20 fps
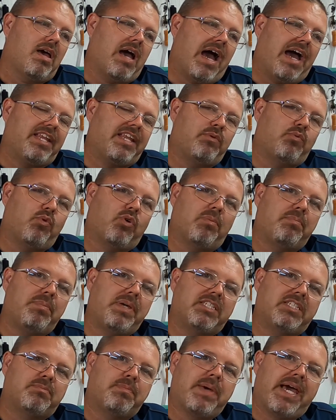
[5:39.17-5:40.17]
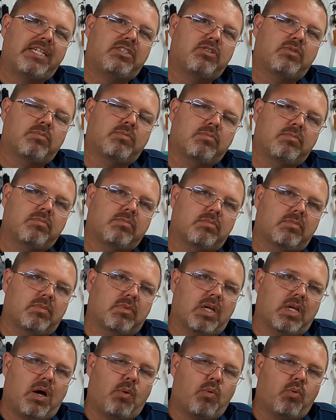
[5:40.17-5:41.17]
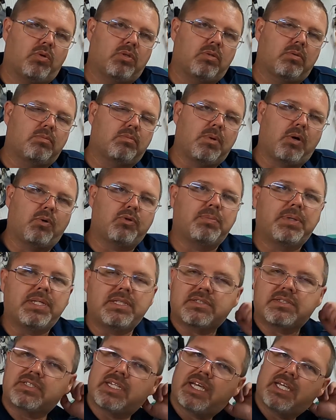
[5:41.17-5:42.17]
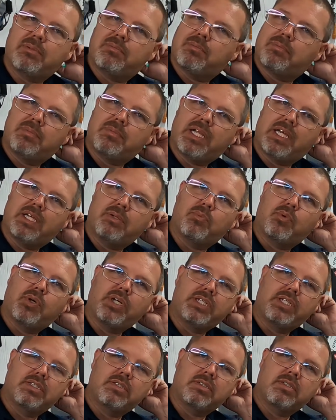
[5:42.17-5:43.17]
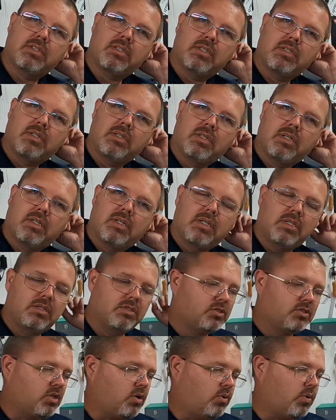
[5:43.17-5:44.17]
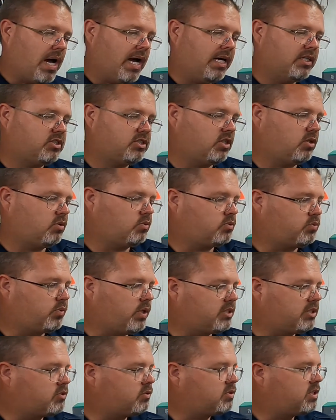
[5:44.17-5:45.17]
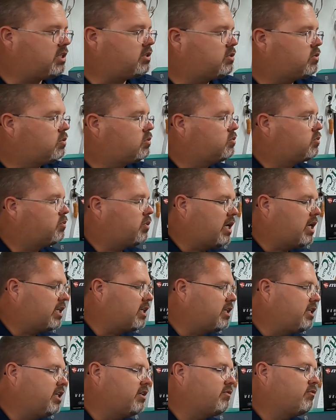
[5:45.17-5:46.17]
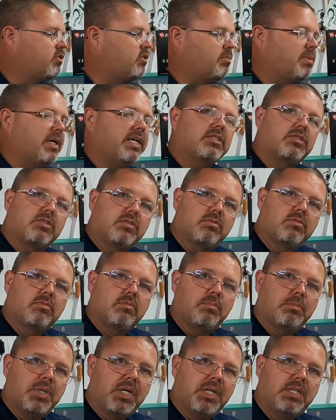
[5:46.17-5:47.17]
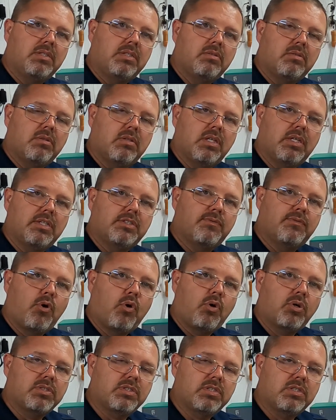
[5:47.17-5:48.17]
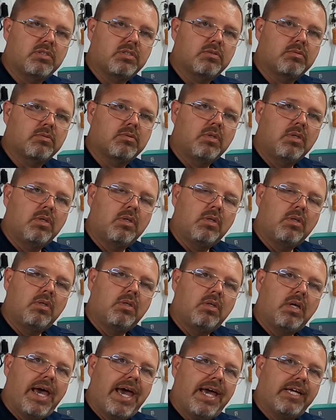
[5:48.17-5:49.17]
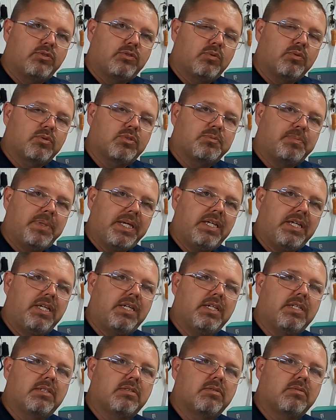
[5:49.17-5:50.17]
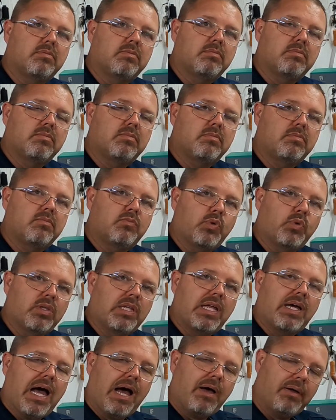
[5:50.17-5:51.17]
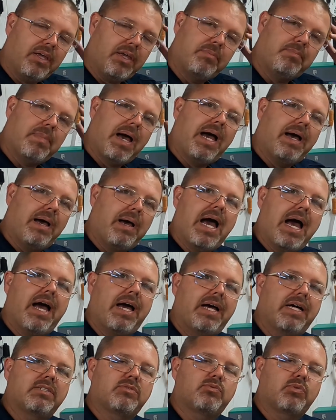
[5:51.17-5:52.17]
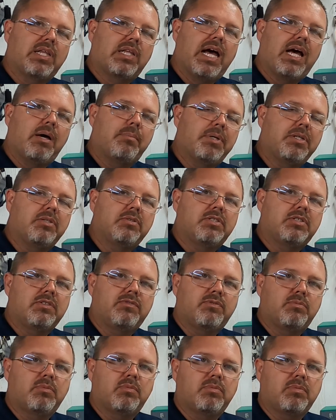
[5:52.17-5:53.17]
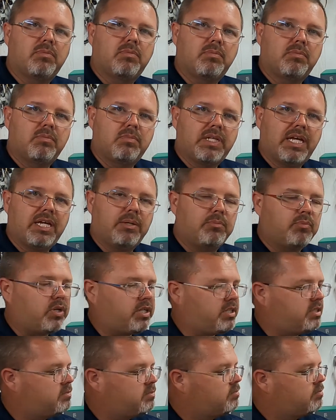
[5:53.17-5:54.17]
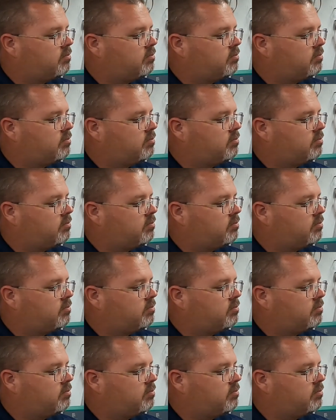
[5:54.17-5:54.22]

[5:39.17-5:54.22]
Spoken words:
didn't want to mismatch them. I wanted them both to be the same name brand. So I chose Western Digital. It's what I could get for the best money as far as actual speed and, in my eyes, reliability from name brand.